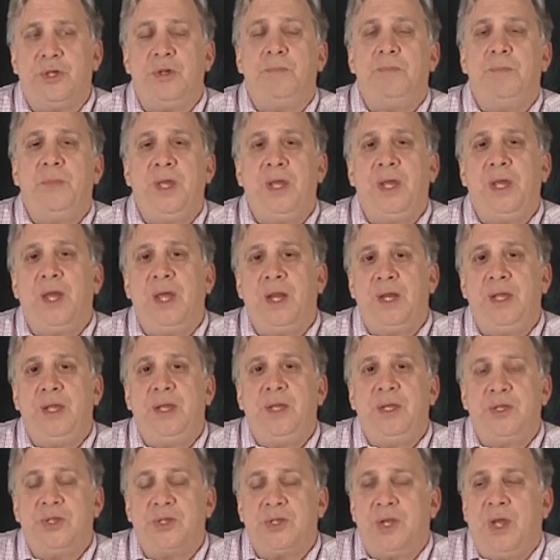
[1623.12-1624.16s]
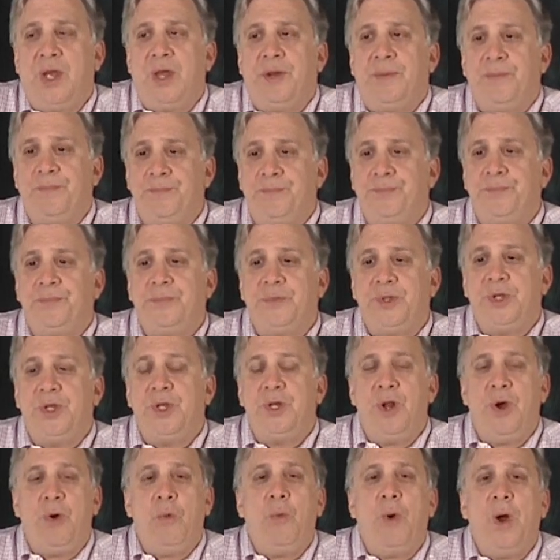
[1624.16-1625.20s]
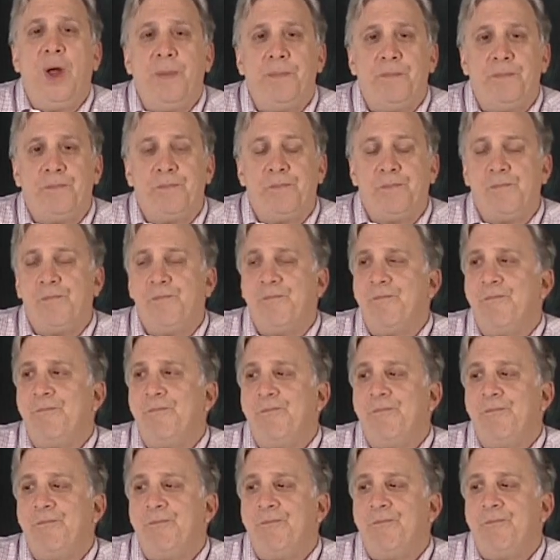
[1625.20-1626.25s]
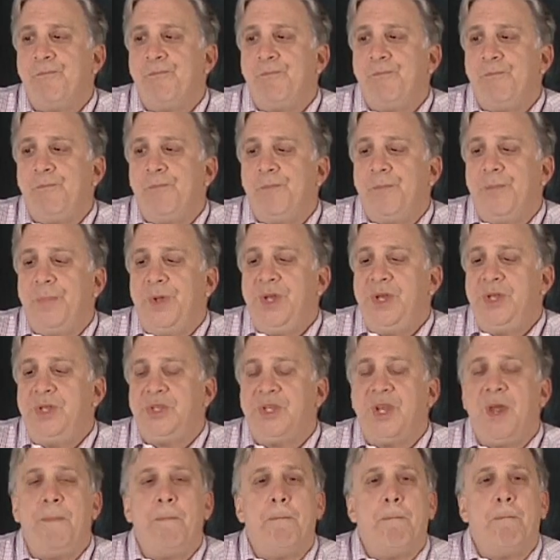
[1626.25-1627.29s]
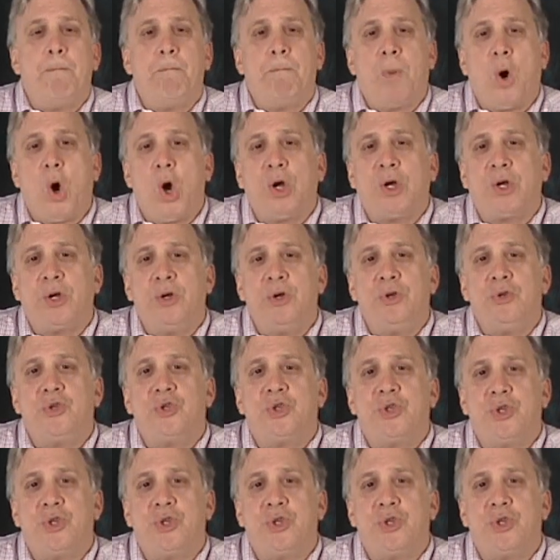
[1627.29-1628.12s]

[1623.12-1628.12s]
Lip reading: at me and he said, you know what? He said, marketers